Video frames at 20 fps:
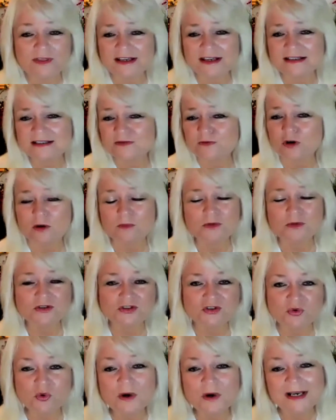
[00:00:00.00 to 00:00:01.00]
with us for
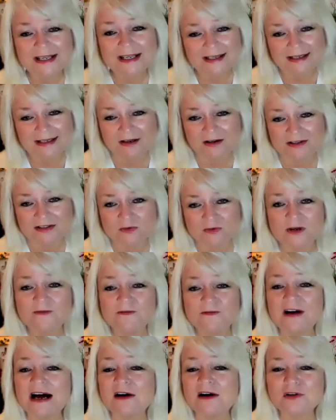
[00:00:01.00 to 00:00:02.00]
almost 20 years and we
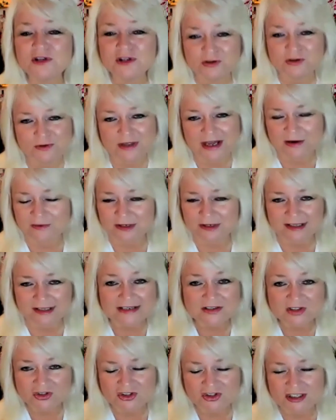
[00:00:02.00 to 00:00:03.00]
value that
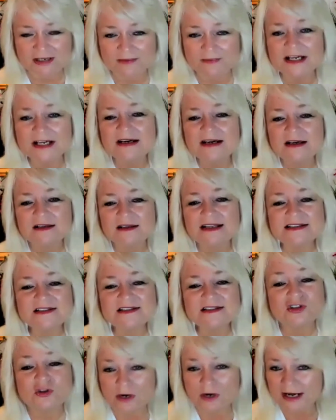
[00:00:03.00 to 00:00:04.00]
relationship.
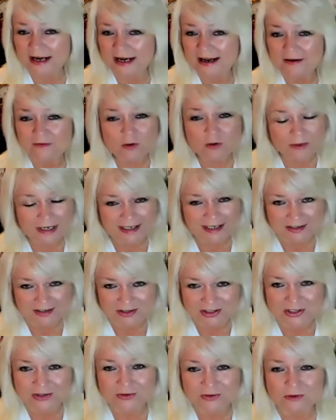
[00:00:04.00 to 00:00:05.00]
Let's do whatever we
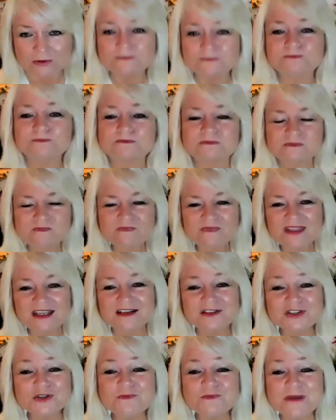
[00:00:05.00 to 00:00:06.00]
can do
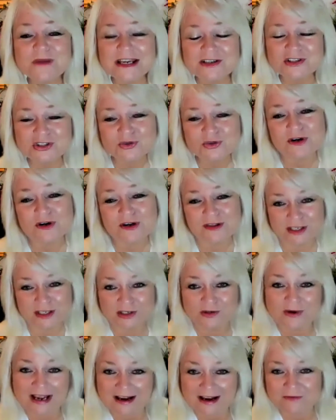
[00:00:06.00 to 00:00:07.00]
to make sure that
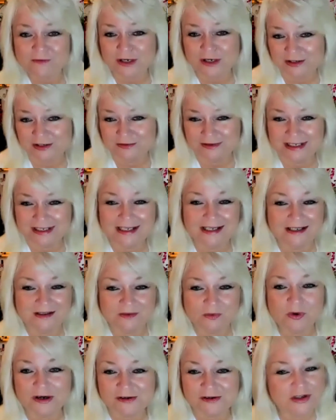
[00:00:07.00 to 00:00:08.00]
you have what you
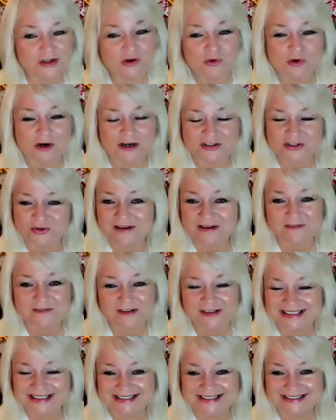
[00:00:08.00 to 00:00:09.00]
need while you are
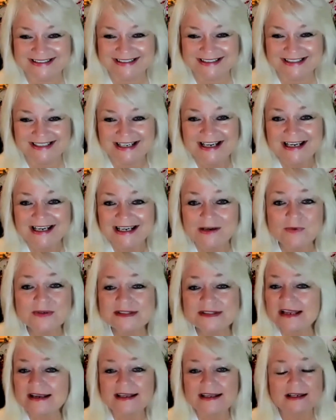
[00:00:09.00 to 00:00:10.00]
traveling. It
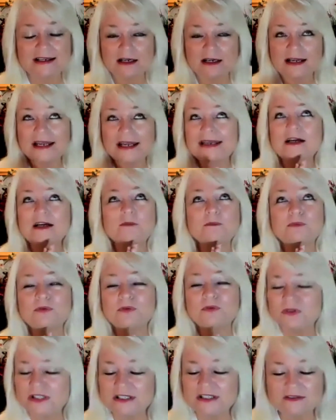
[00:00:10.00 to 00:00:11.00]
was like a
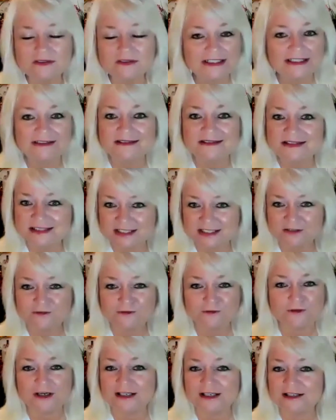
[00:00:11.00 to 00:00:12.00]
completely
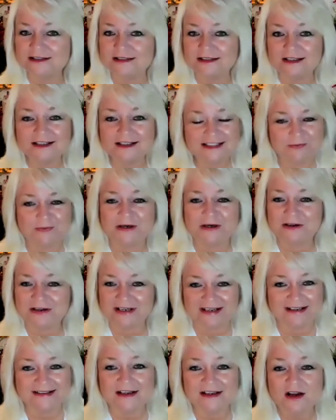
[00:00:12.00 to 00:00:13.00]
different
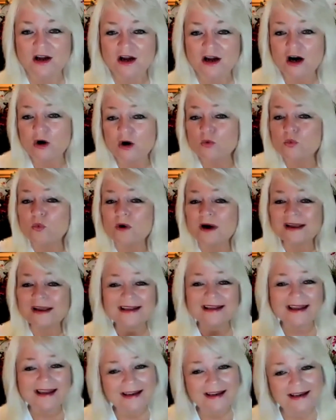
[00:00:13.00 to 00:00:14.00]
experience, a
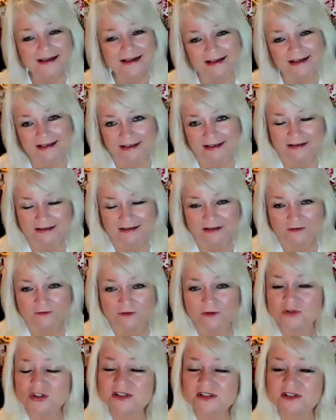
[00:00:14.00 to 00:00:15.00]
180
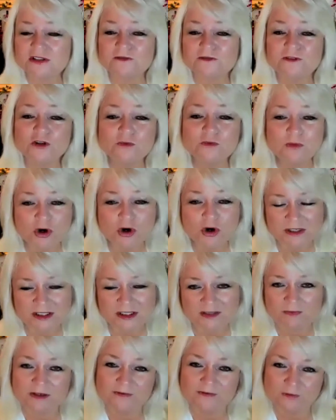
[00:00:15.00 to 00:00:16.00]
from just a few
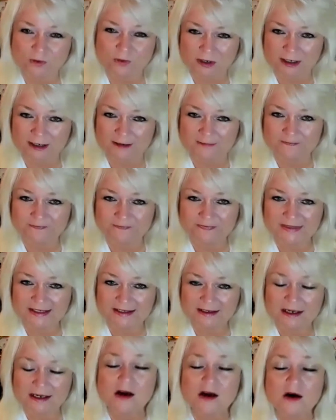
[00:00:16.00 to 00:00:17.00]
moments before.
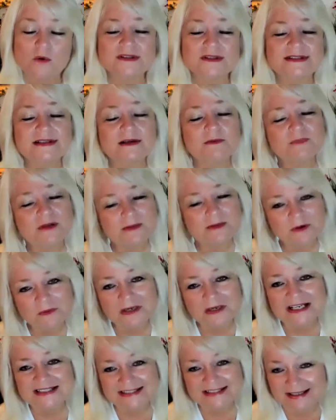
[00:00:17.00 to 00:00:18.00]
Well, some people
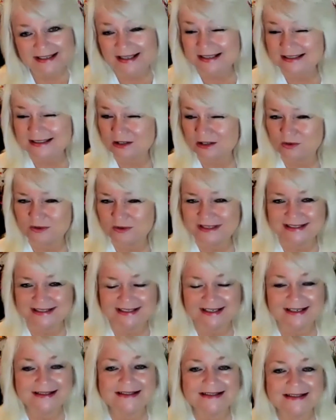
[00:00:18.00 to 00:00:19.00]
might say that's a
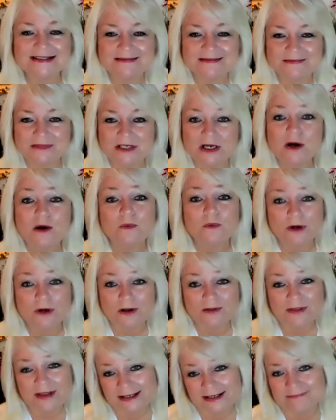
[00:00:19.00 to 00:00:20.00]
coincidence.
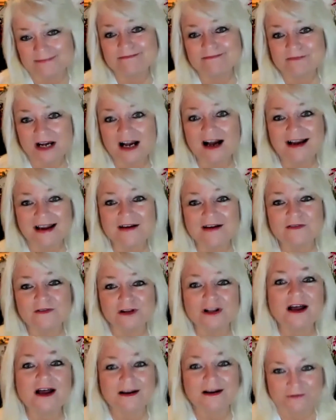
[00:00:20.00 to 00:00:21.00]
Well, then I have a
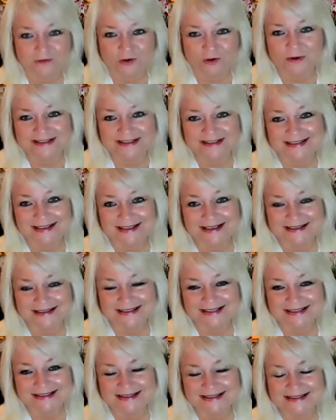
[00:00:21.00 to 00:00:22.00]
lot of
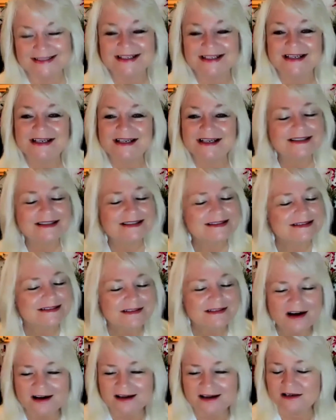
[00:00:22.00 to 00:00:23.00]
coincidences. It's
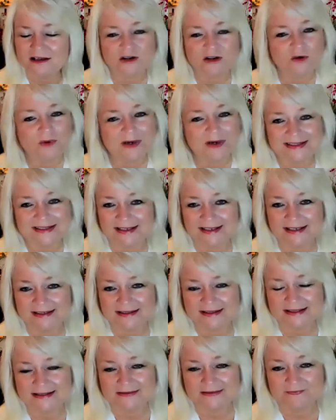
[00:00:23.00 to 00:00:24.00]
not a
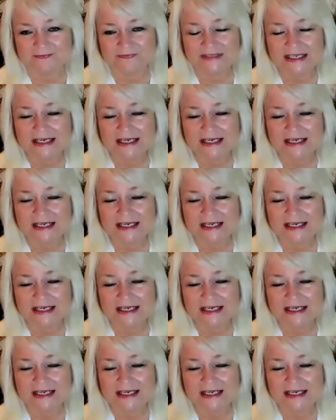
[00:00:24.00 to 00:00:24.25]
coincidence.